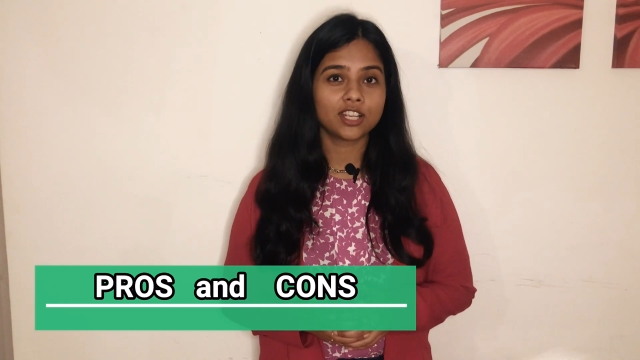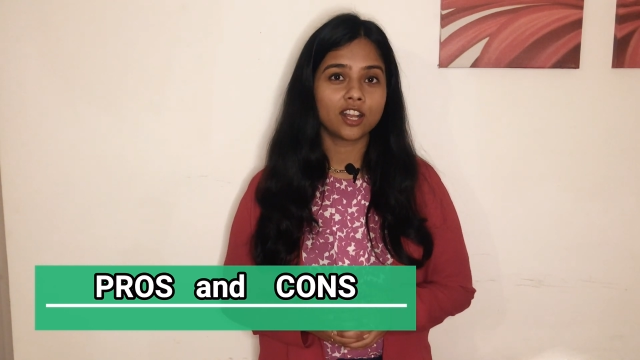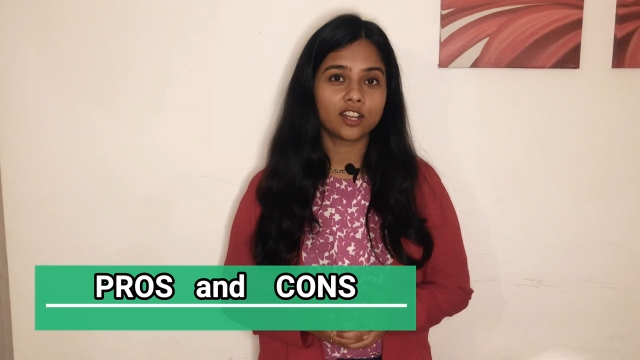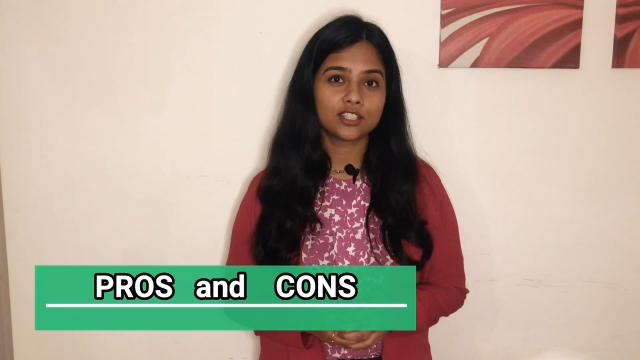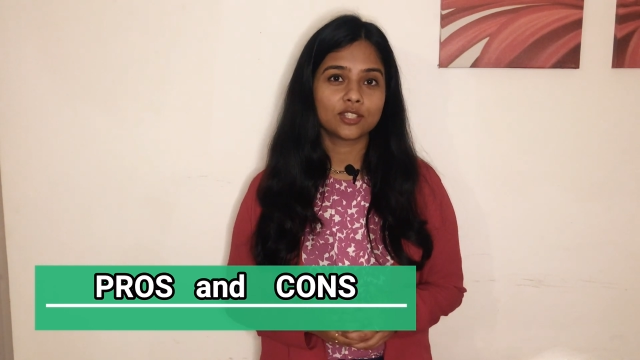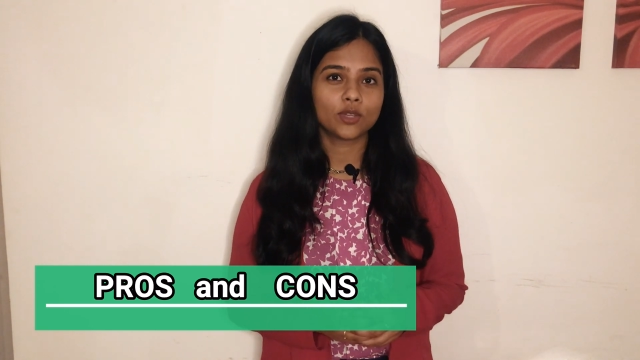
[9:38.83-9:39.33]

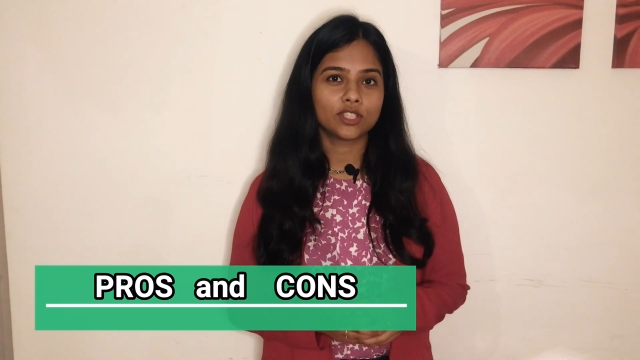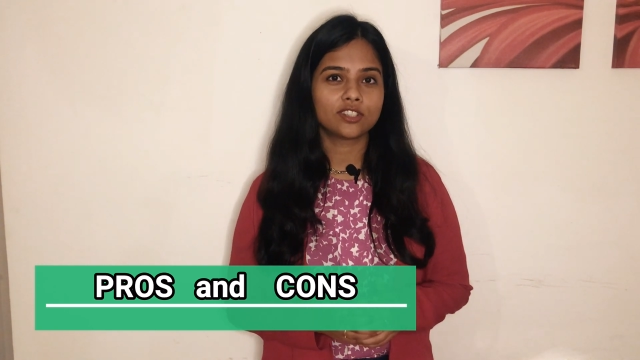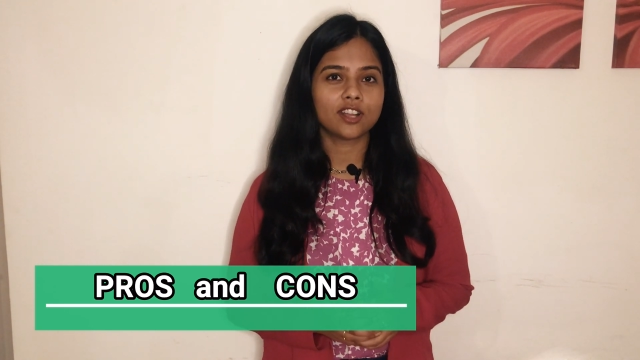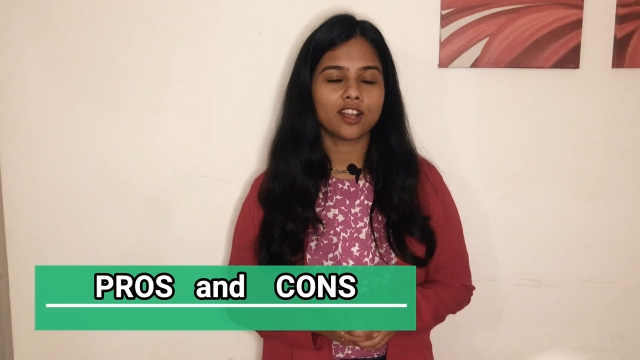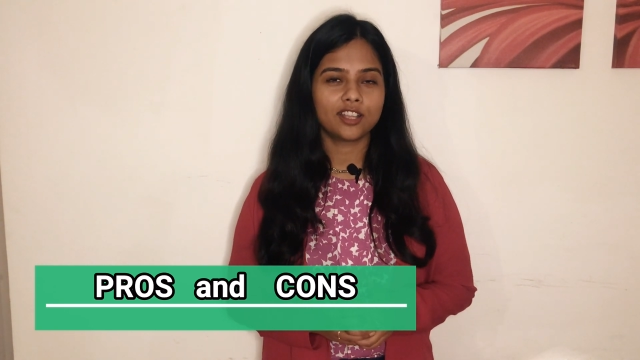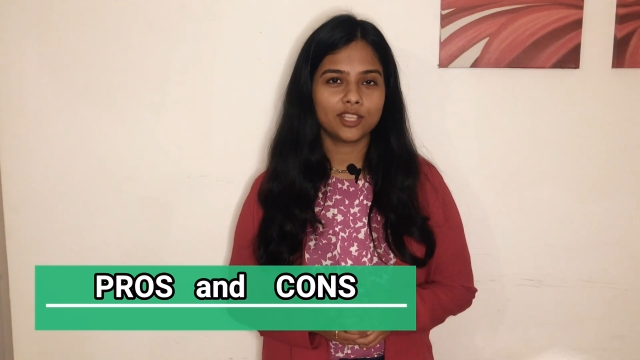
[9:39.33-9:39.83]
regarding
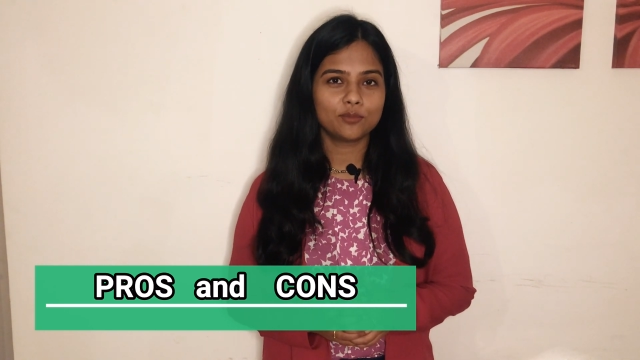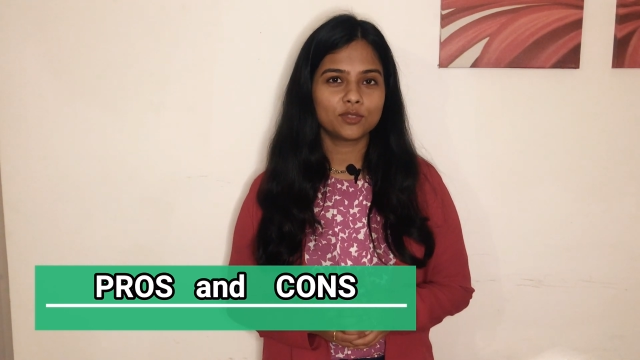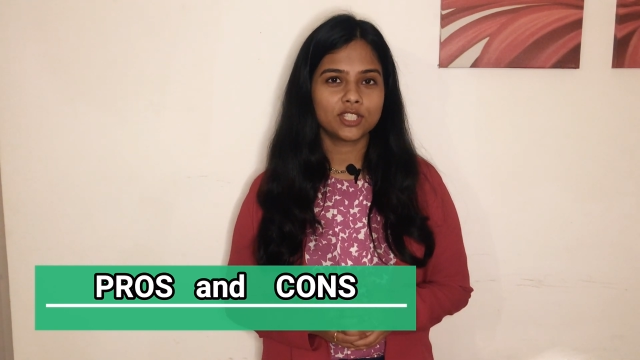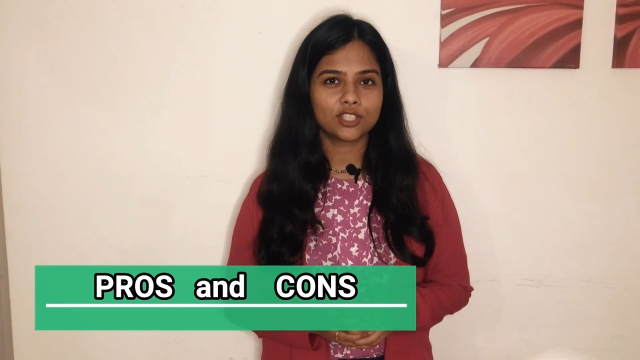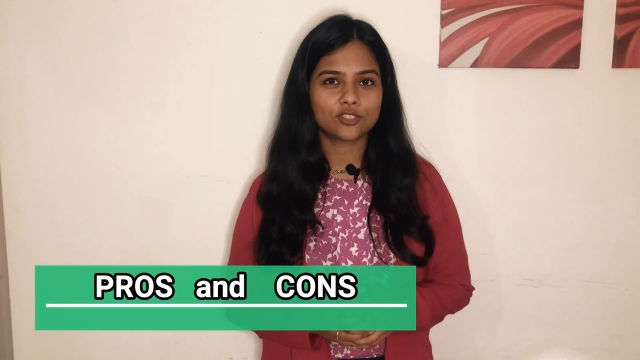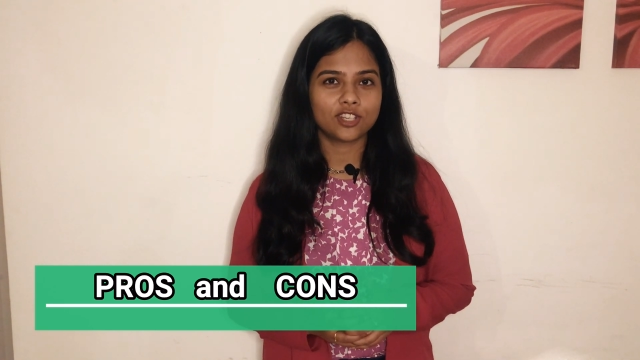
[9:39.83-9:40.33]
whether
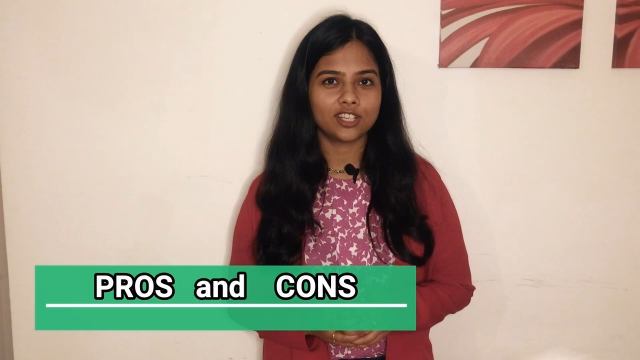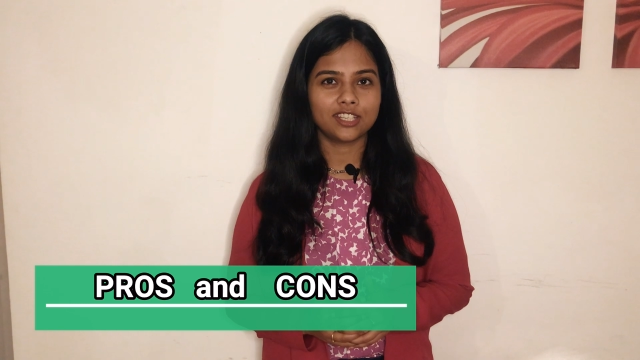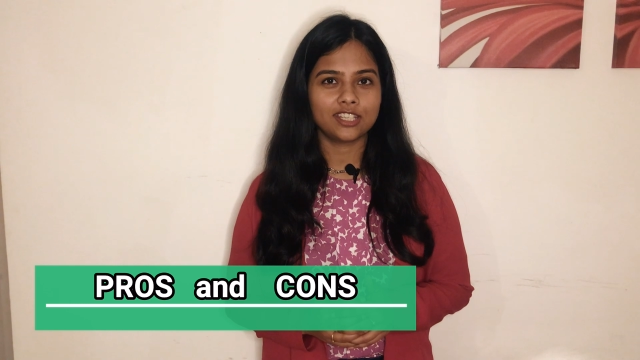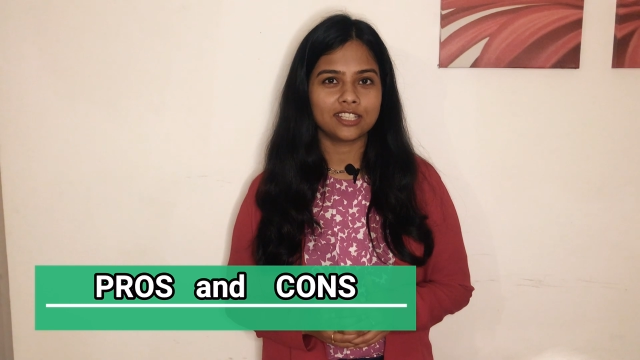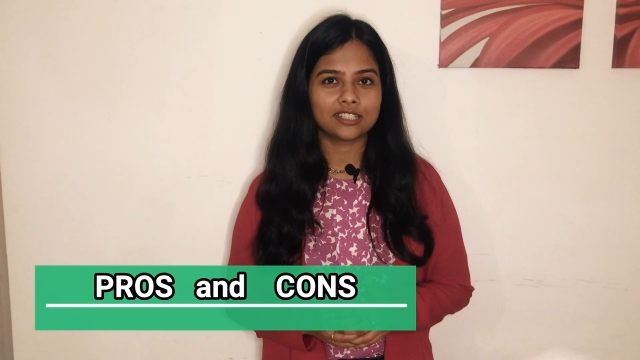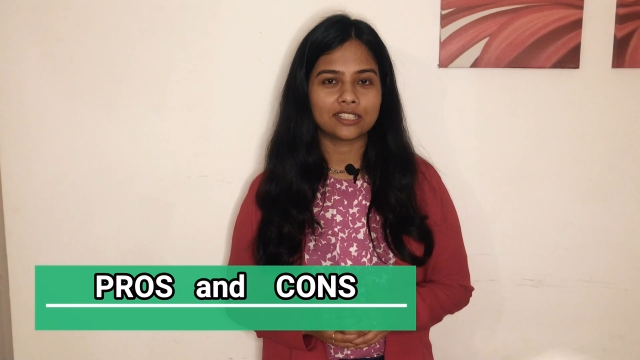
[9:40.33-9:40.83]
IMT
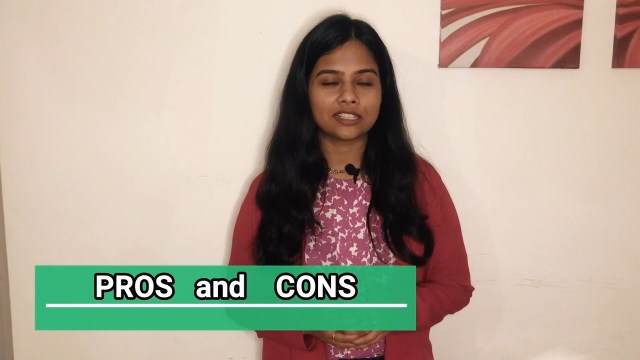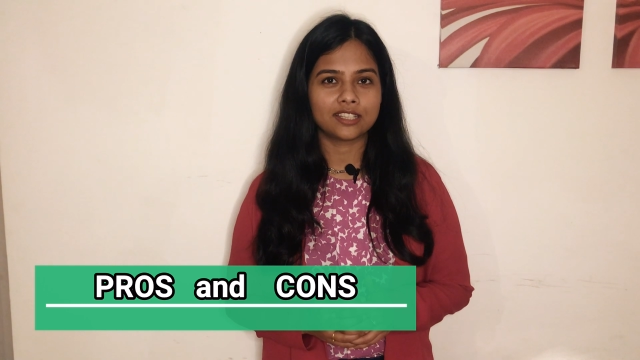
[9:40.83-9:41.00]
training